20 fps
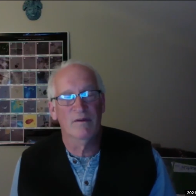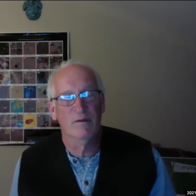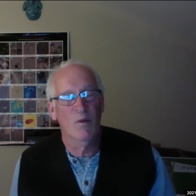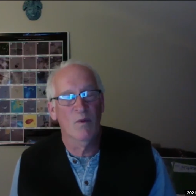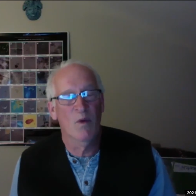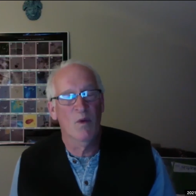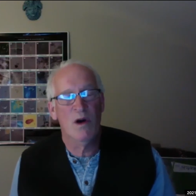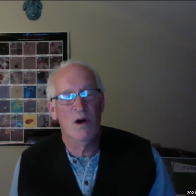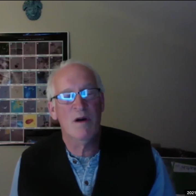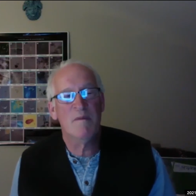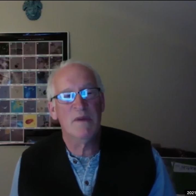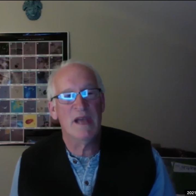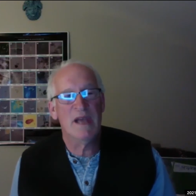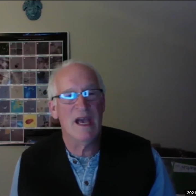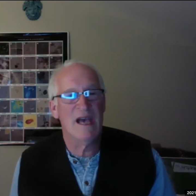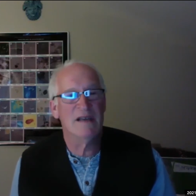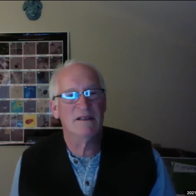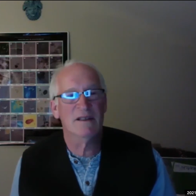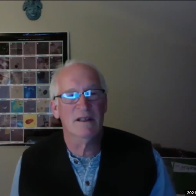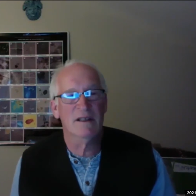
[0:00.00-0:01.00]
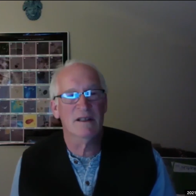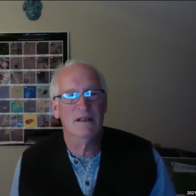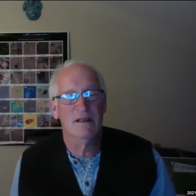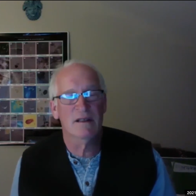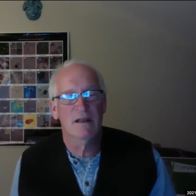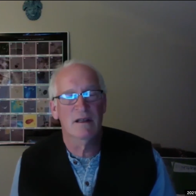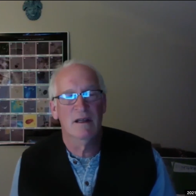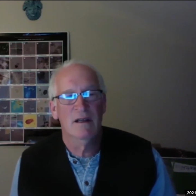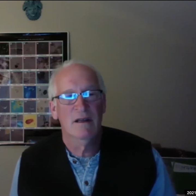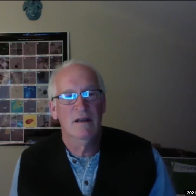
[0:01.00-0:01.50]
Worm castings
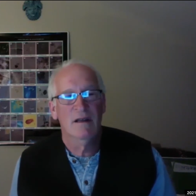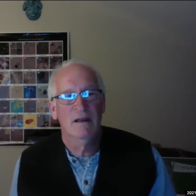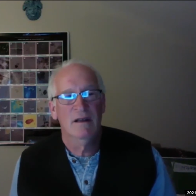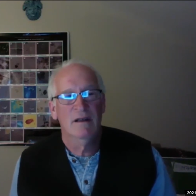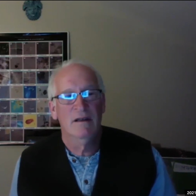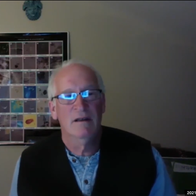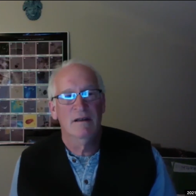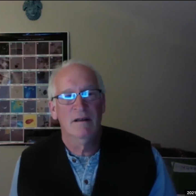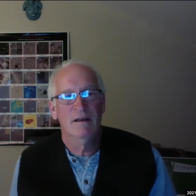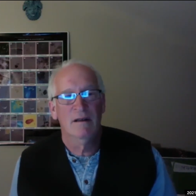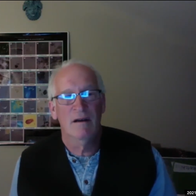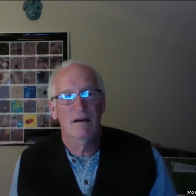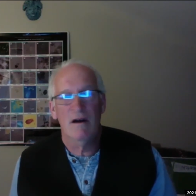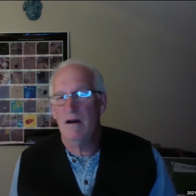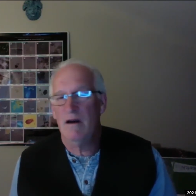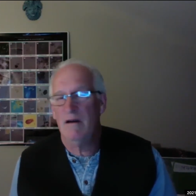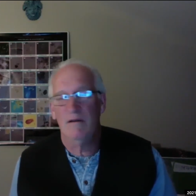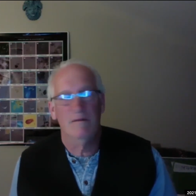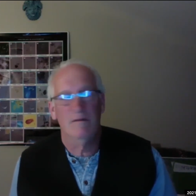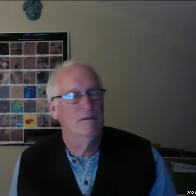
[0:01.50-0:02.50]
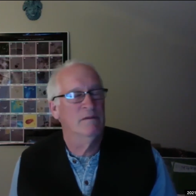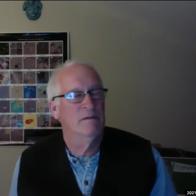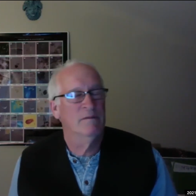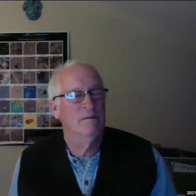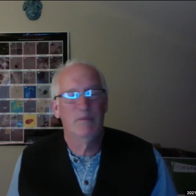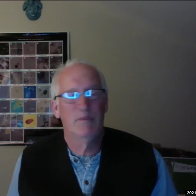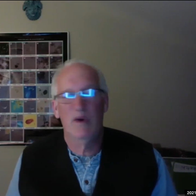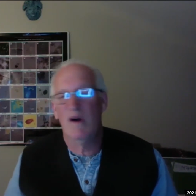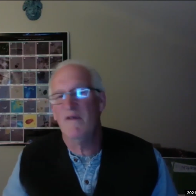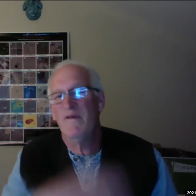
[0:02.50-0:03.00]
are
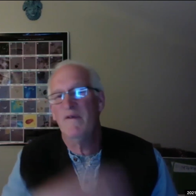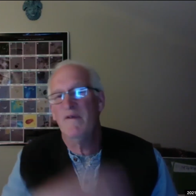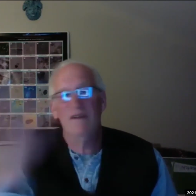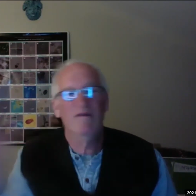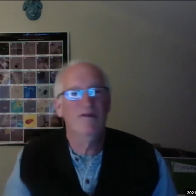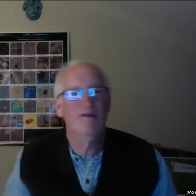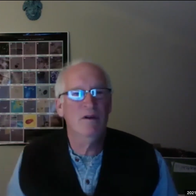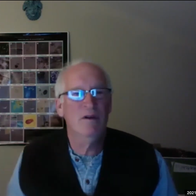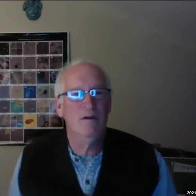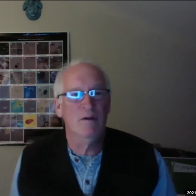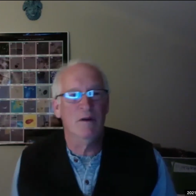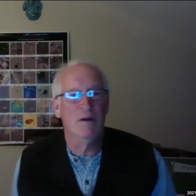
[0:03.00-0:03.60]
perfect food.